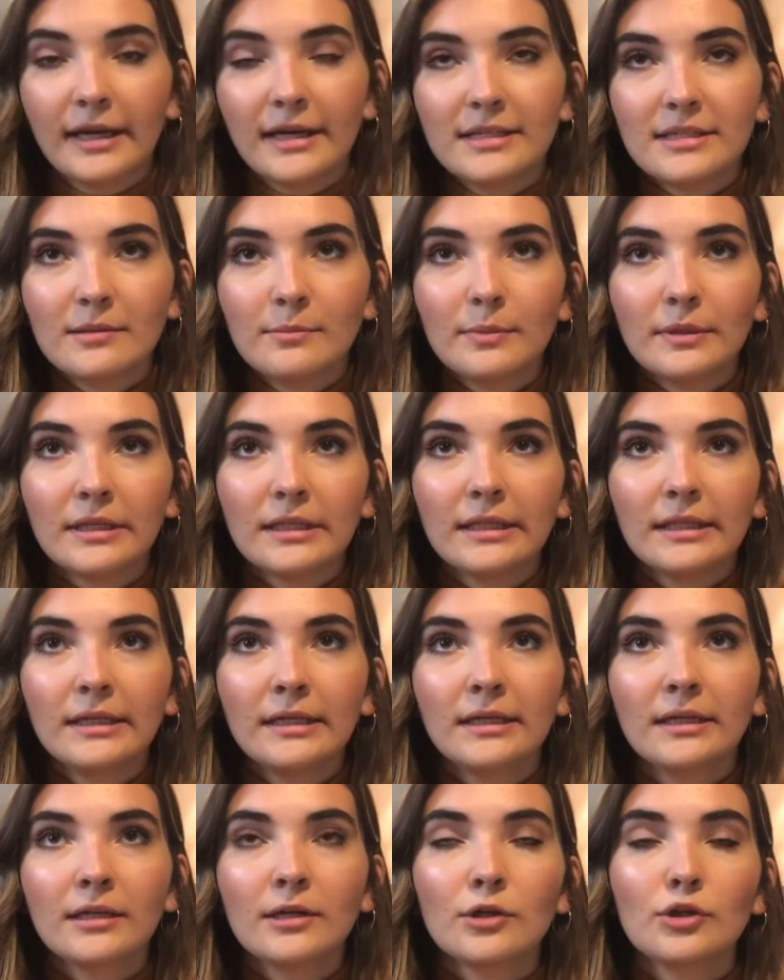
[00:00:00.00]

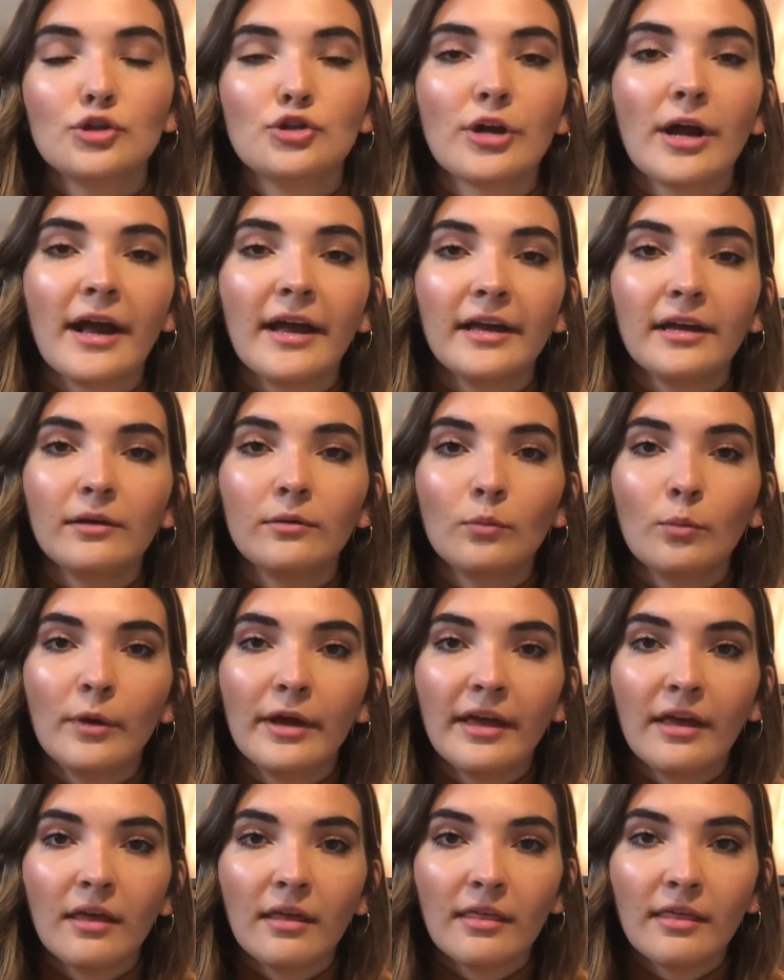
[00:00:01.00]
typically dry it
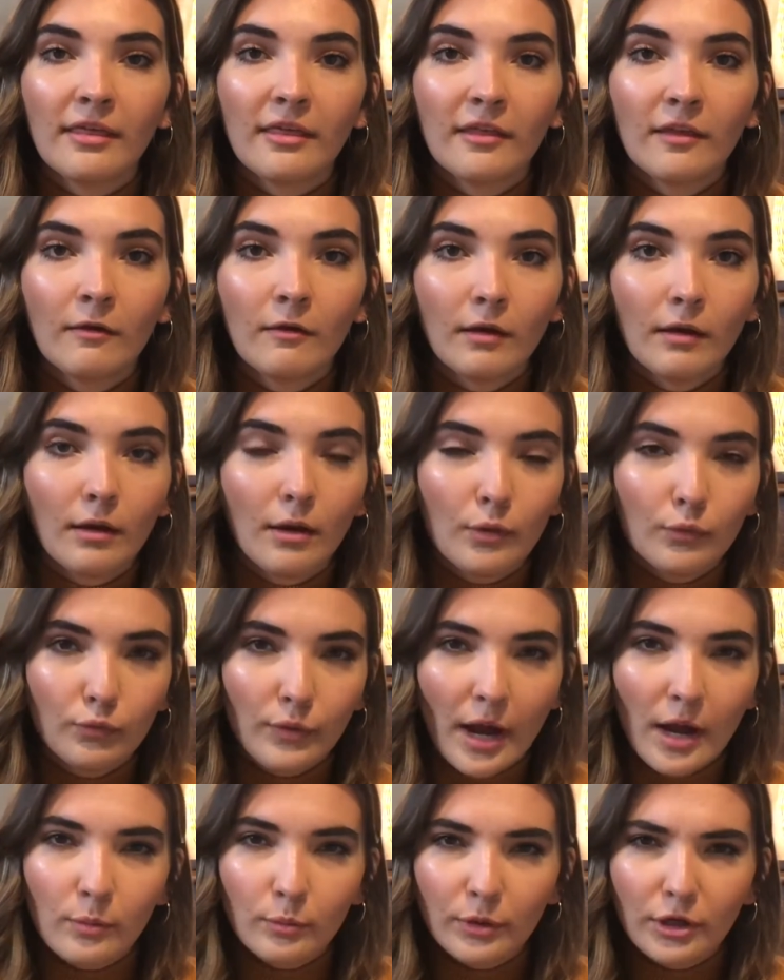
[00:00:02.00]
with a
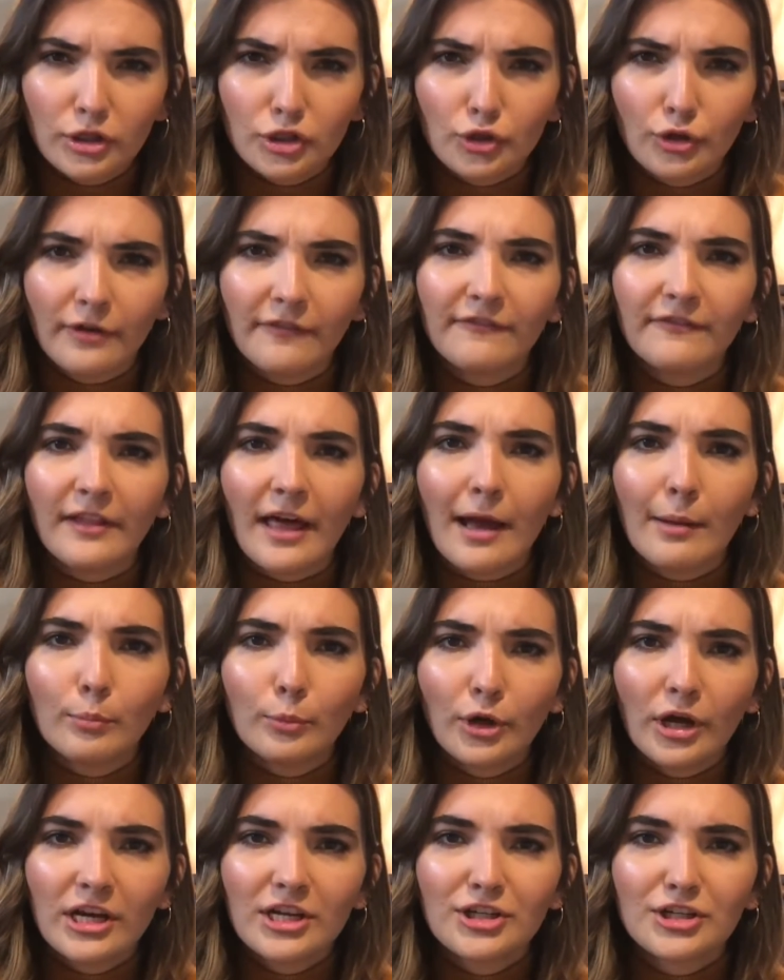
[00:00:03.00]
round brush or a flat
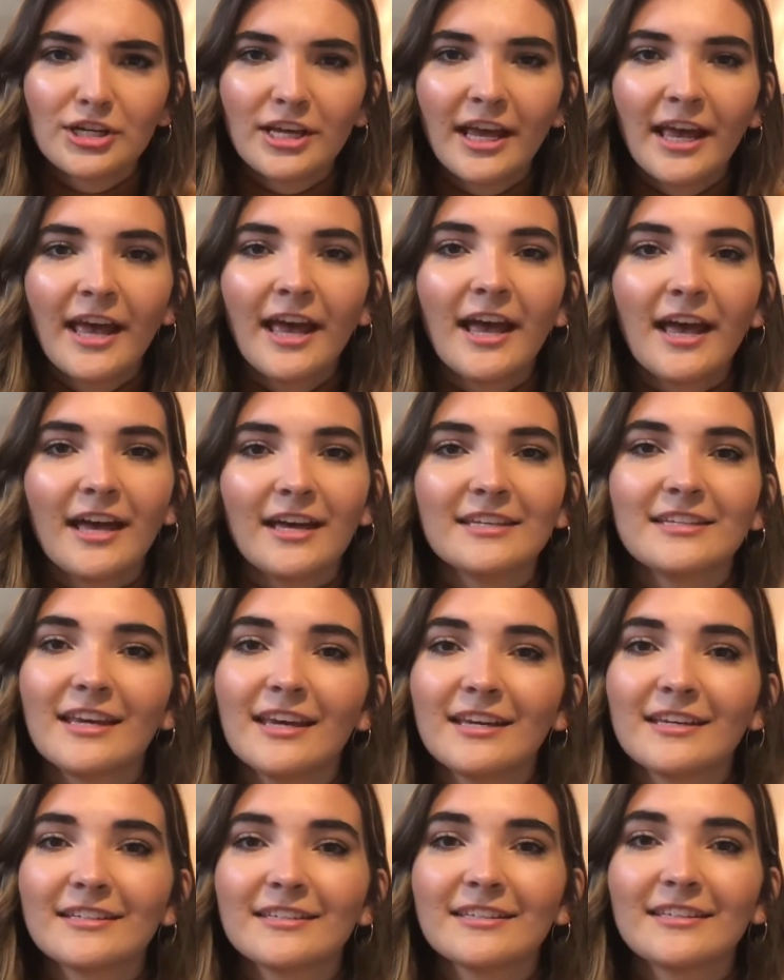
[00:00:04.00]
brush. It
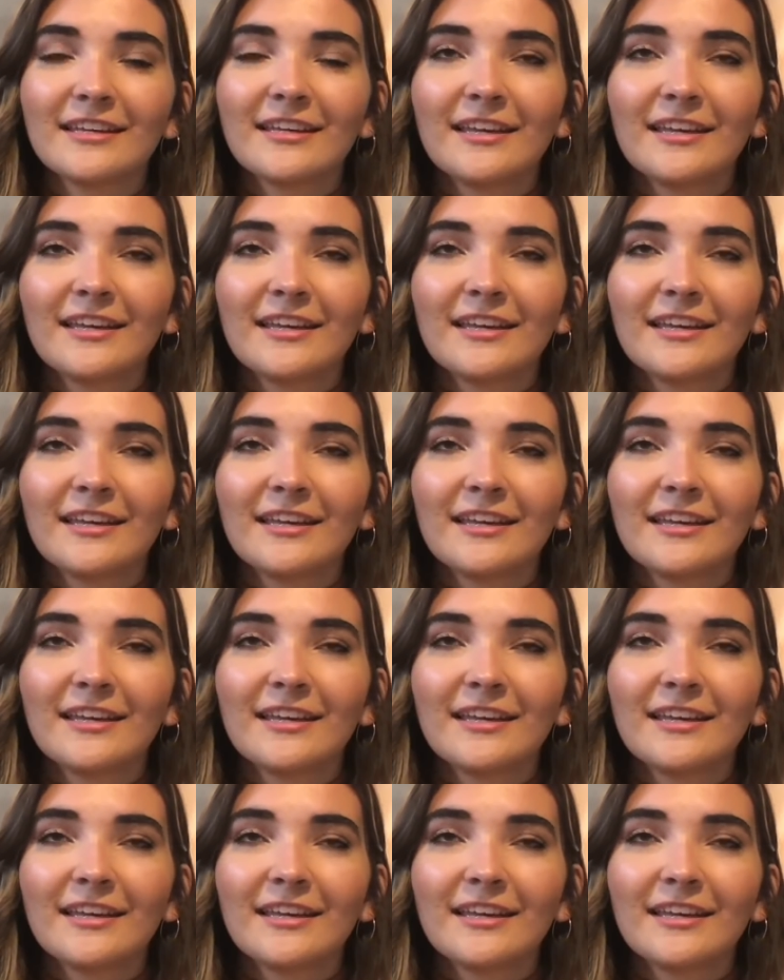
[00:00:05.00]
takes